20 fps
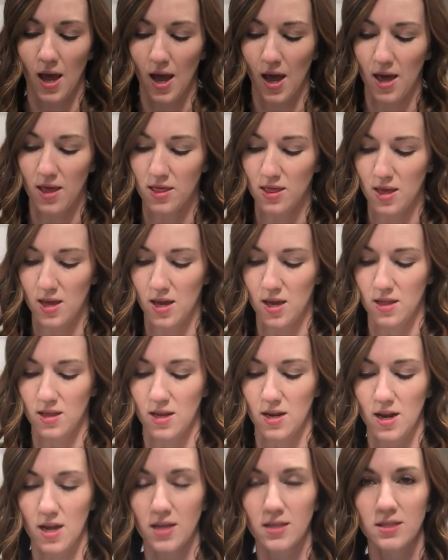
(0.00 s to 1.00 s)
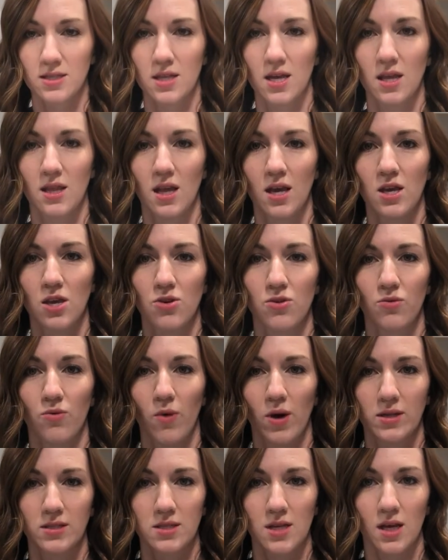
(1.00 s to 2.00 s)
And then the next thing that you
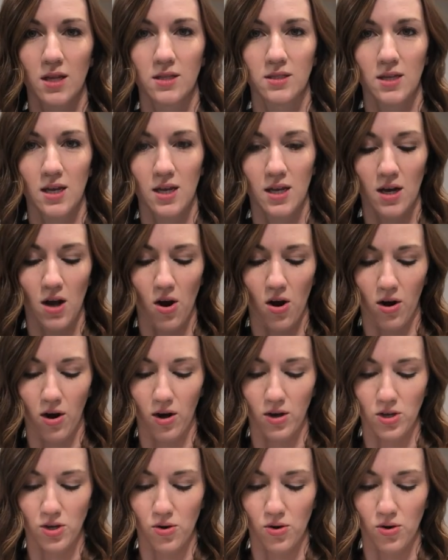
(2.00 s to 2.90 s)
want to clean are